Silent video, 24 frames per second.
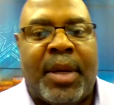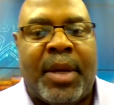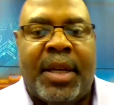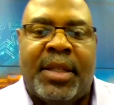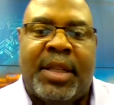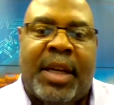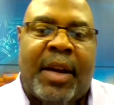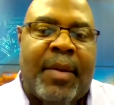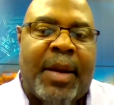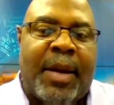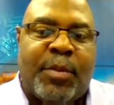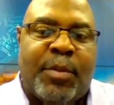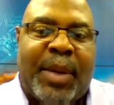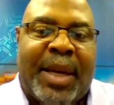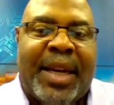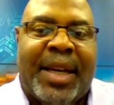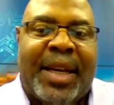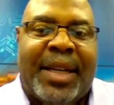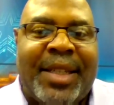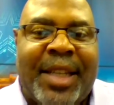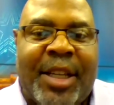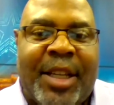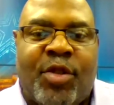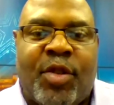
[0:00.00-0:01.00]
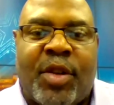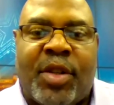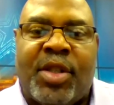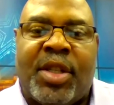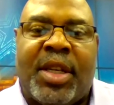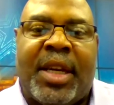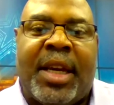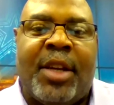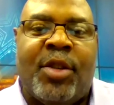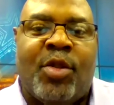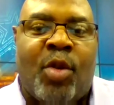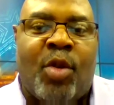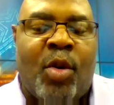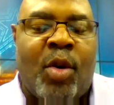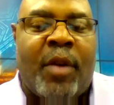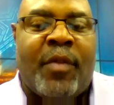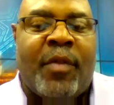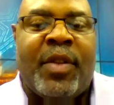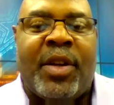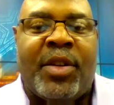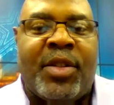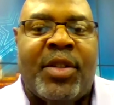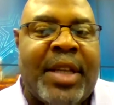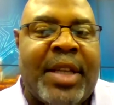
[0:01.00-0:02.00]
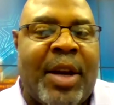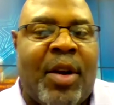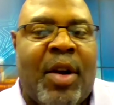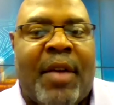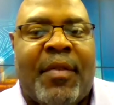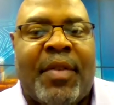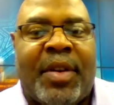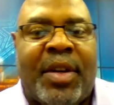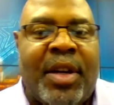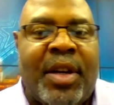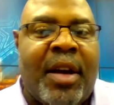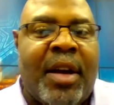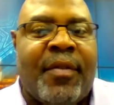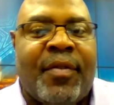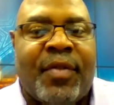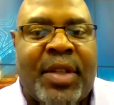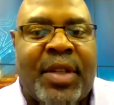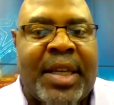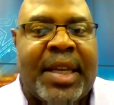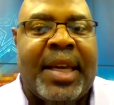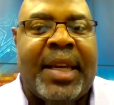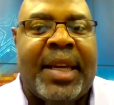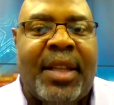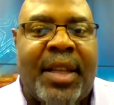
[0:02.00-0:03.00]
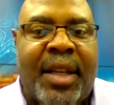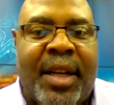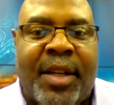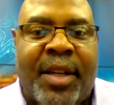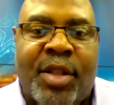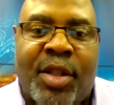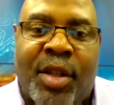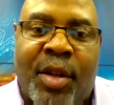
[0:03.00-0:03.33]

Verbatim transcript: because everybody's playing the district schedule or if there's, they don't have enough to get there.